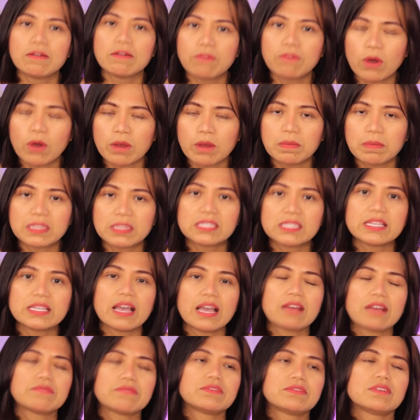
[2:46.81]
4 months
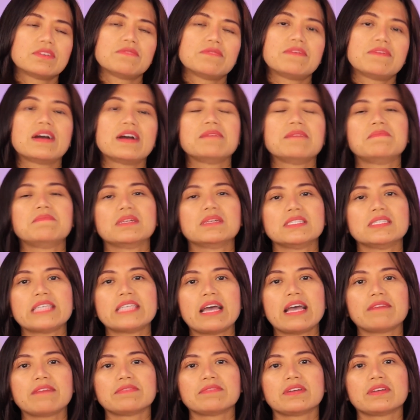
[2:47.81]
after, 5
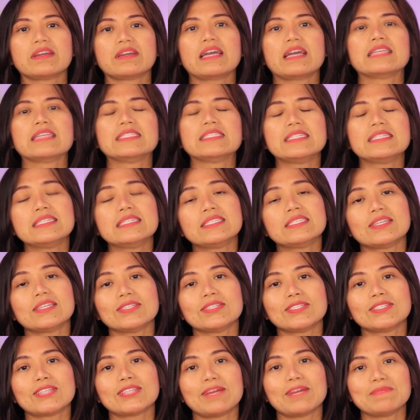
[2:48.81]
months after, until
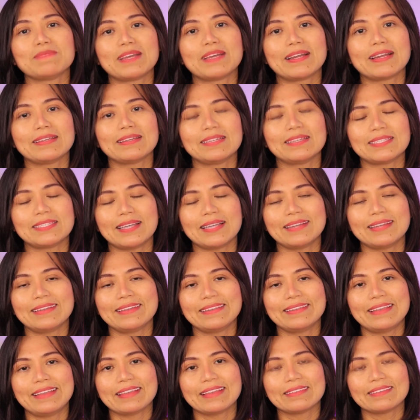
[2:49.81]
such time that I
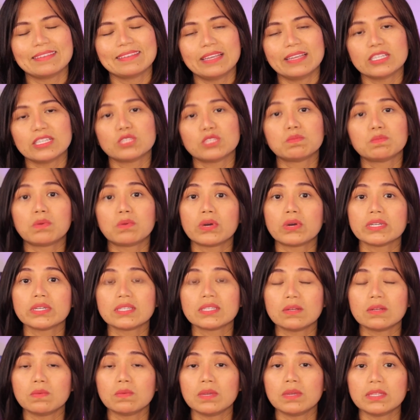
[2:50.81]
decided that this
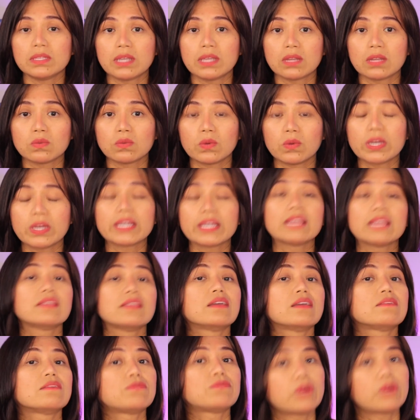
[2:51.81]
portal will not work,
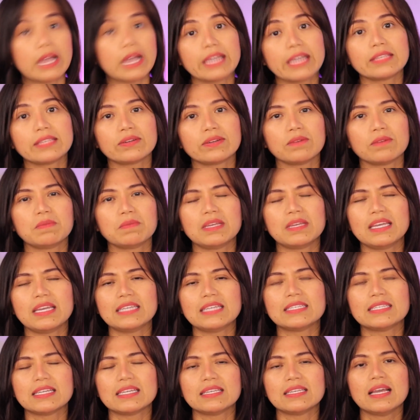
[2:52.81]
and therefore I
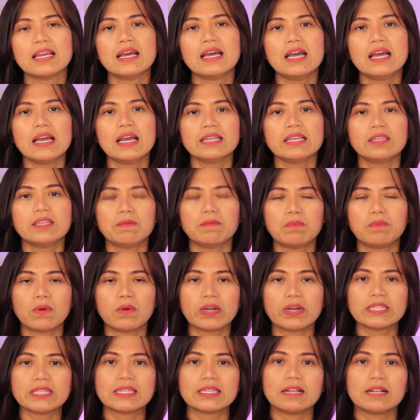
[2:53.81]
terminated the
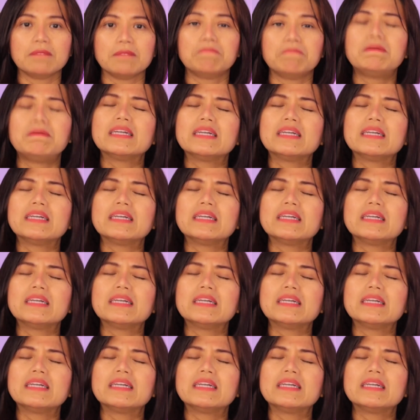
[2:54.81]
portal.